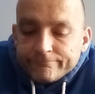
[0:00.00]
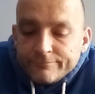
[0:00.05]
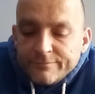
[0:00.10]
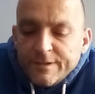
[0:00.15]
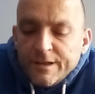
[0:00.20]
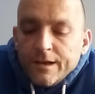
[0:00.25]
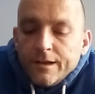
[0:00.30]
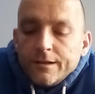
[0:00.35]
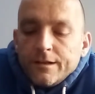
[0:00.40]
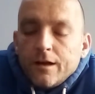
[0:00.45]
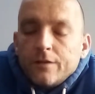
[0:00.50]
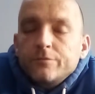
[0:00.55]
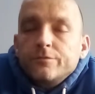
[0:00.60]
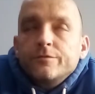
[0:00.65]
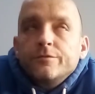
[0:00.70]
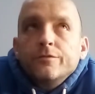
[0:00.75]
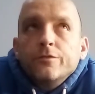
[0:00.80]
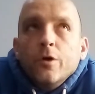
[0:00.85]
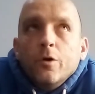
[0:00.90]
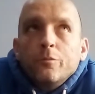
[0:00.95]
Yeah, I've
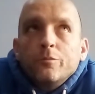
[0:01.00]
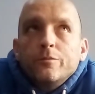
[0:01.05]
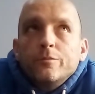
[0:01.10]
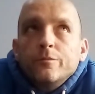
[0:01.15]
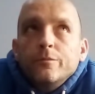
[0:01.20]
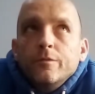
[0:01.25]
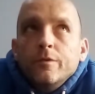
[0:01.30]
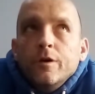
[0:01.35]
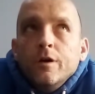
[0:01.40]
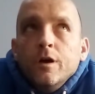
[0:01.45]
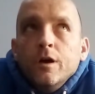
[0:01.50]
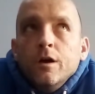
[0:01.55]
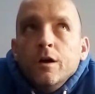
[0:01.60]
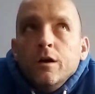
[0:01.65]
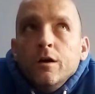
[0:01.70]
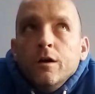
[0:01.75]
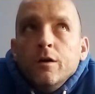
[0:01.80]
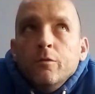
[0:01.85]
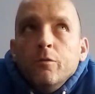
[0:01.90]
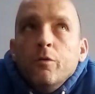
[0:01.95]
not.
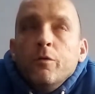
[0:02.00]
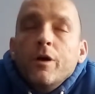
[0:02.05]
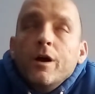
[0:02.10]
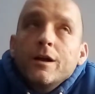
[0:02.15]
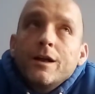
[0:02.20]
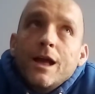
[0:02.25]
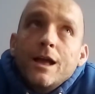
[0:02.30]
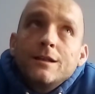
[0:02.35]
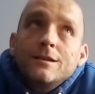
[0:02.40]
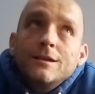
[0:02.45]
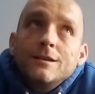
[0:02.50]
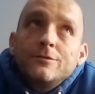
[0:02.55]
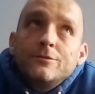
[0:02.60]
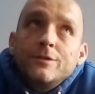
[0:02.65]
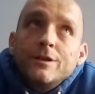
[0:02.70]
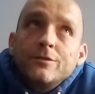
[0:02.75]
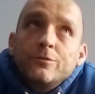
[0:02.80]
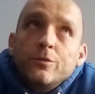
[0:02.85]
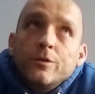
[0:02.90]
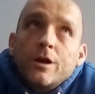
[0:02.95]
Well, again,
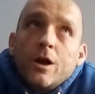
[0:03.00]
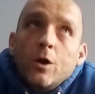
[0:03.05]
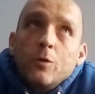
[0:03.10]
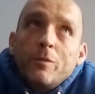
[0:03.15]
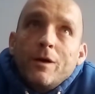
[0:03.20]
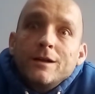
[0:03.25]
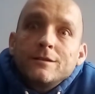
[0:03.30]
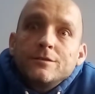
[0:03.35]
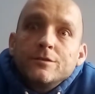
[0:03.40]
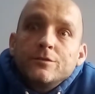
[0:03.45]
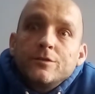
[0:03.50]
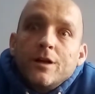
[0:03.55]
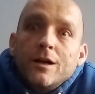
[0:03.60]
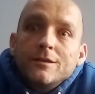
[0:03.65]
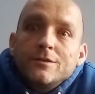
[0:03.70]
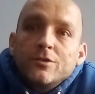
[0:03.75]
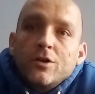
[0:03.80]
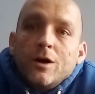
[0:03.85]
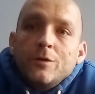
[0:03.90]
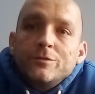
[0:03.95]
this would go back to
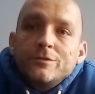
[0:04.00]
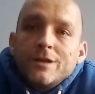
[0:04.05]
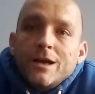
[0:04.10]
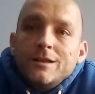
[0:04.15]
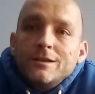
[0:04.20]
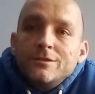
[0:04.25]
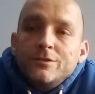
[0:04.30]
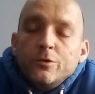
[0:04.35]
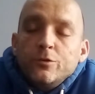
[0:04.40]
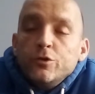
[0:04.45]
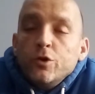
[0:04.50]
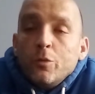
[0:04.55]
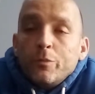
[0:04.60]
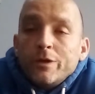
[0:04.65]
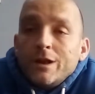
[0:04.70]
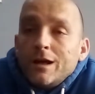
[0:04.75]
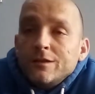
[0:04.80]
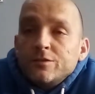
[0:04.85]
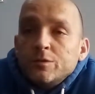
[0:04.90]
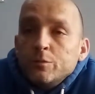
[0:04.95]
like time standing still, not
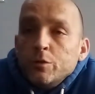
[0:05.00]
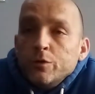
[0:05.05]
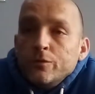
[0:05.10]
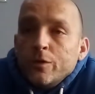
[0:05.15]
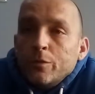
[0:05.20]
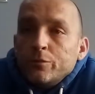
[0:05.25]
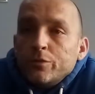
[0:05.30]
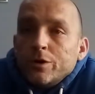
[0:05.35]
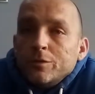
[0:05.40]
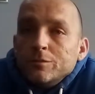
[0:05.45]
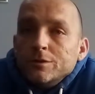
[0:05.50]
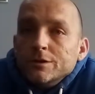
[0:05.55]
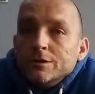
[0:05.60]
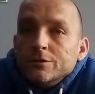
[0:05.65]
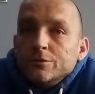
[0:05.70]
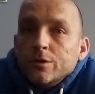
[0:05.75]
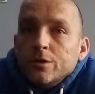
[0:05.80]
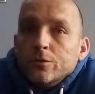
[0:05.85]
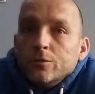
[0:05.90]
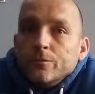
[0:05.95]
being able to move on properly
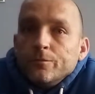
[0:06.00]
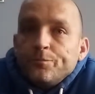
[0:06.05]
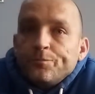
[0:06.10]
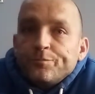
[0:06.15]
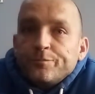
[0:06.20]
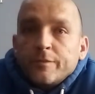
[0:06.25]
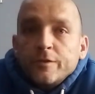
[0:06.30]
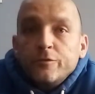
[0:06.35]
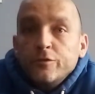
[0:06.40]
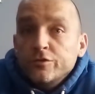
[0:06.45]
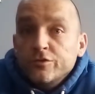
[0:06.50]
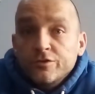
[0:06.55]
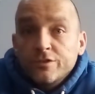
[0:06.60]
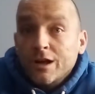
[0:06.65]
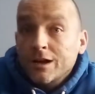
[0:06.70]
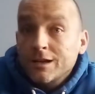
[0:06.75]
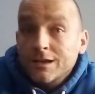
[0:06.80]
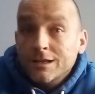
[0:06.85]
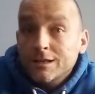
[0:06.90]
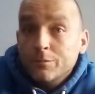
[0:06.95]
as well. If you're
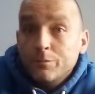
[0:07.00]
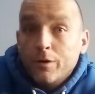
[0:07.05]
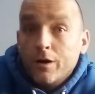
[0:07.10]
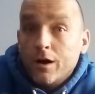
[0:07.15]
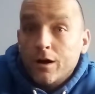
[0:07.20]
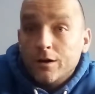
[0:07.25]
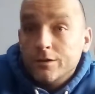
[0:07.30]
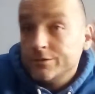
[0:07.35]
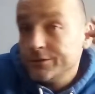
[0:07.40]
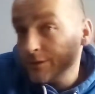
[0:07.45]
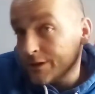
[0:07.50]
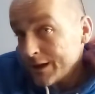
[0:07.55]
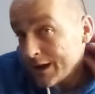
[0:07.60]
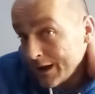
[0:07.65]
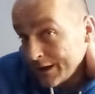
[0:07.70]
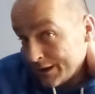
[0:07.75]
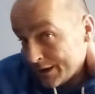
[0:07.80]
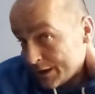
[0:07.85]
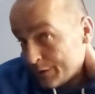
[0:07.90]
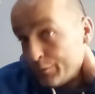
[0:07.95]
stuck in the past, then how
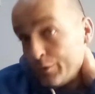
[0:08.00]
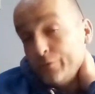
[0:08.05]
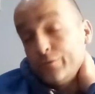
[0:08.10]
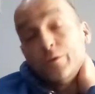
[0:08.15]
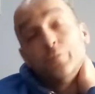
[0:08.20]
are you going to move